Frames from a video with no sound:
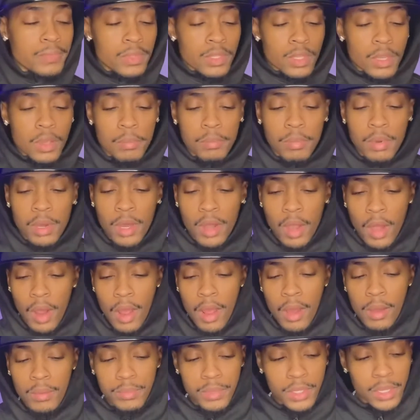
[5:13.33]
But
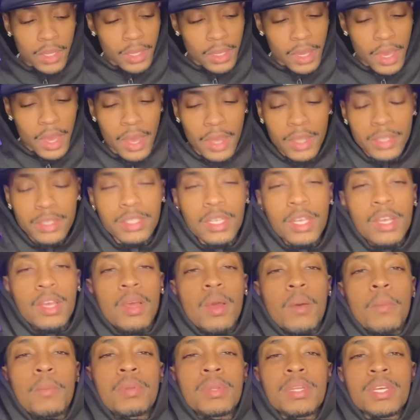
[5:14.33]
yeah, guys,
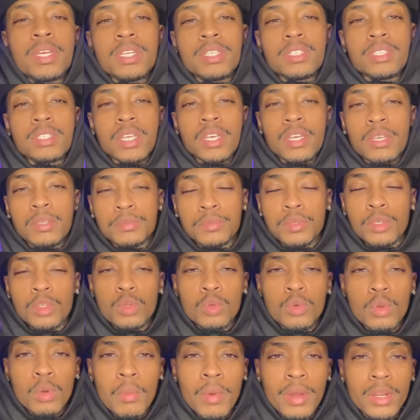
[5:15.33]
please, if you're new to
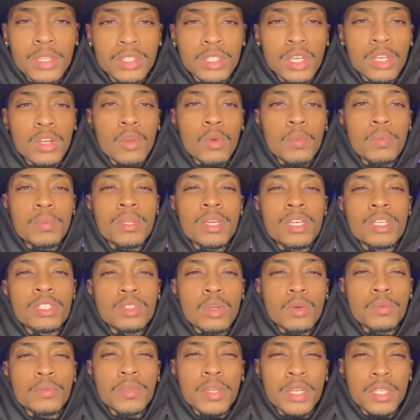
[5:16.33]
my channel, please don't
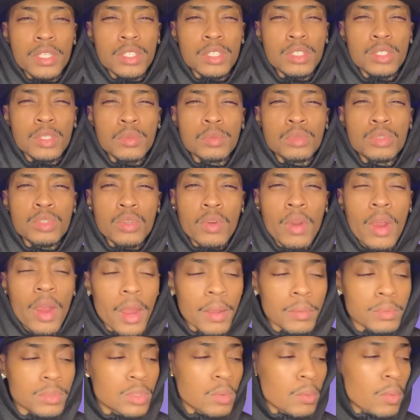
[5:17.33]
forget to subscribe
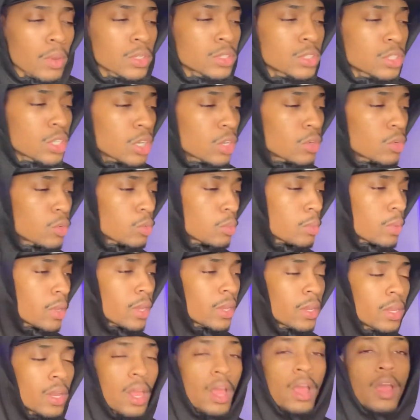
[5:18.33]
to my channel, man.
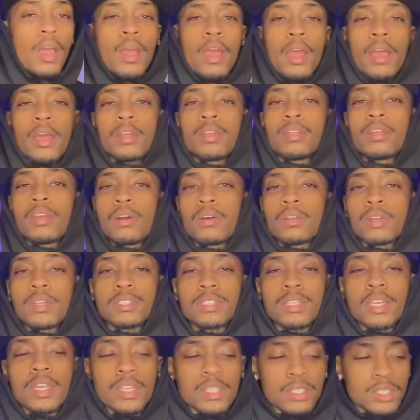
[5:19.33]
And yo, let's
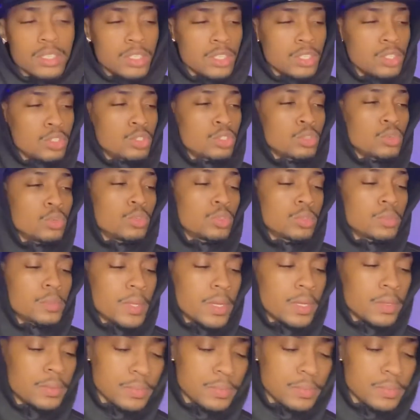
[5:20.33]
get into these shoes, man.